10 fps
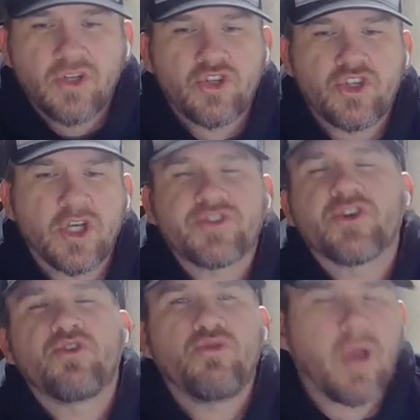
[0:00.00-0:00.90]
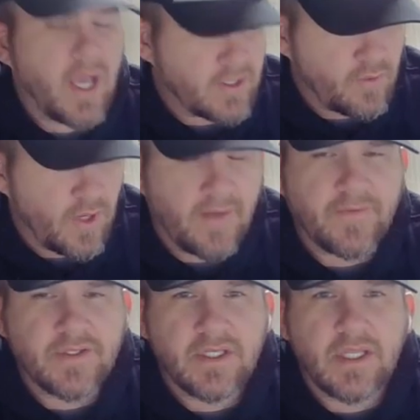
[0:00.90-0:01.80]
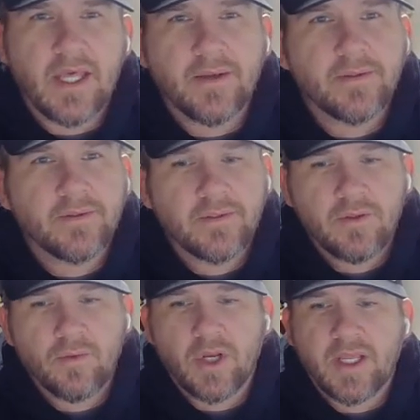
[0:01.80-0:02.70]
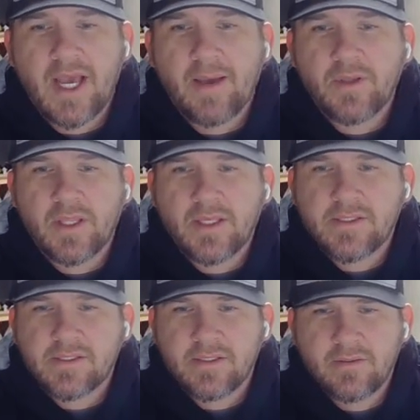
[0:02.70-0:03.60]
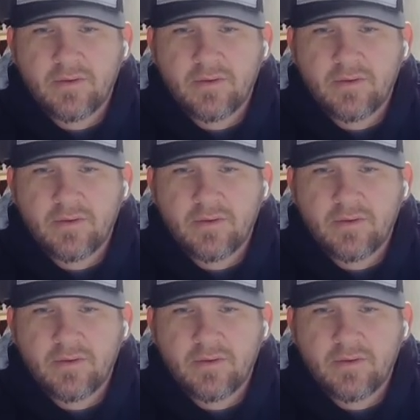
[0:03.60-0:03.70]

just so you guys won't have to see that. We're going to copy this.